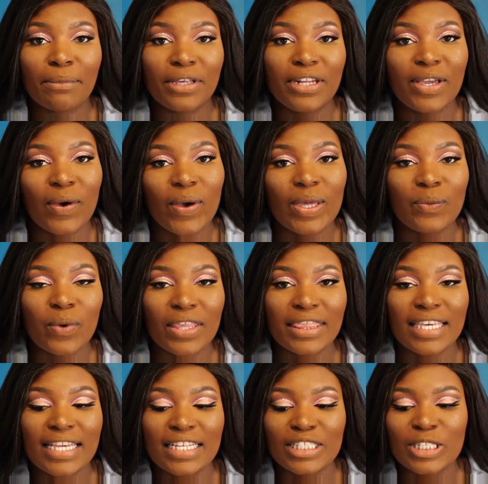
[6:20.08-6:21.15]
I'm gonna go in with
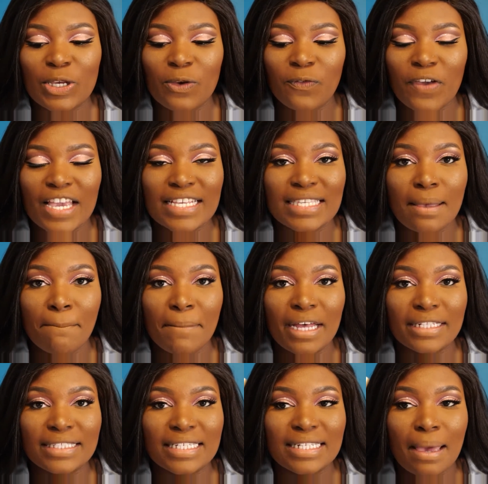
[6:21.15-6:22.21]
the Too Faced
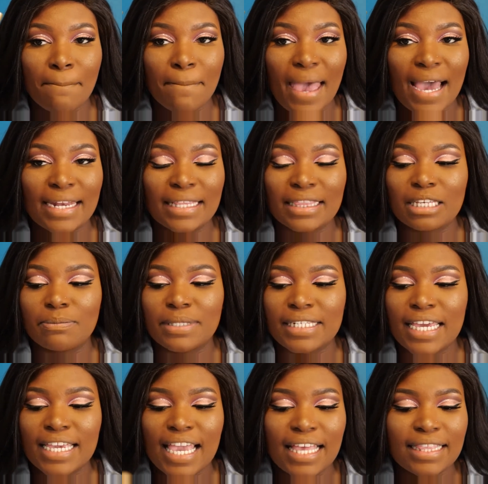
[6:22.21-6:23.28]
Melted Matte
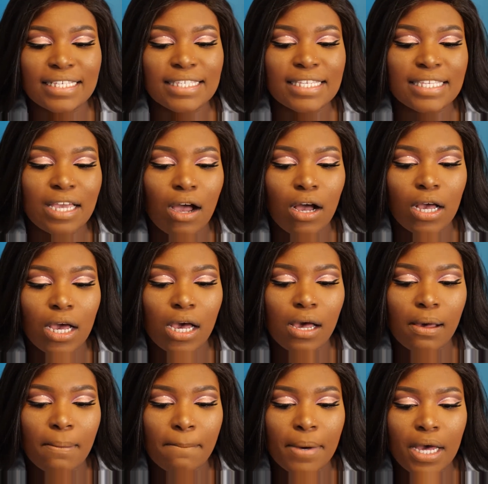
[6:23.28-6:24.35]
Lipstick, and this is
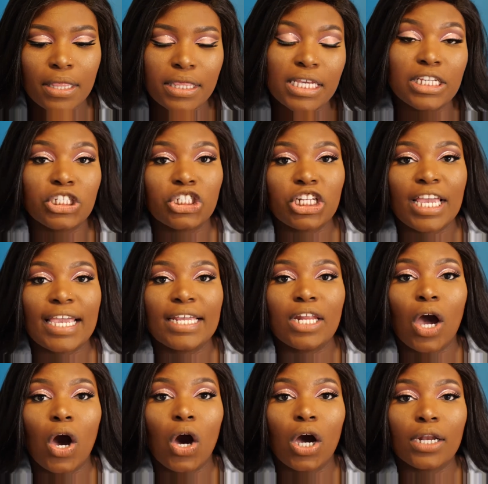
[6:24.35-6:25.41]
the shade
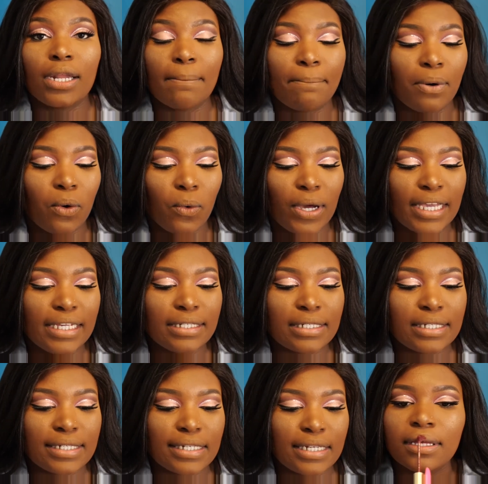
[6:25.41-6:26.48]
On
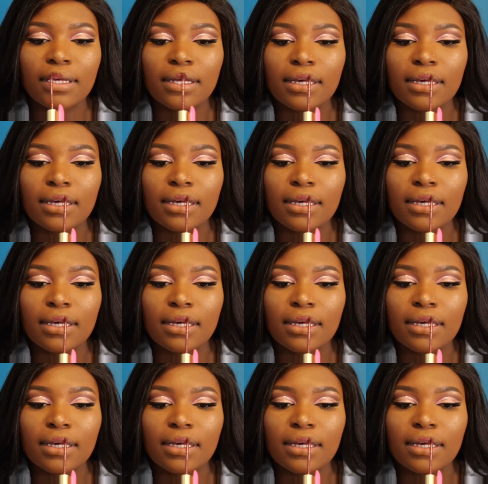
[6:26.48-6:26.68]
Point.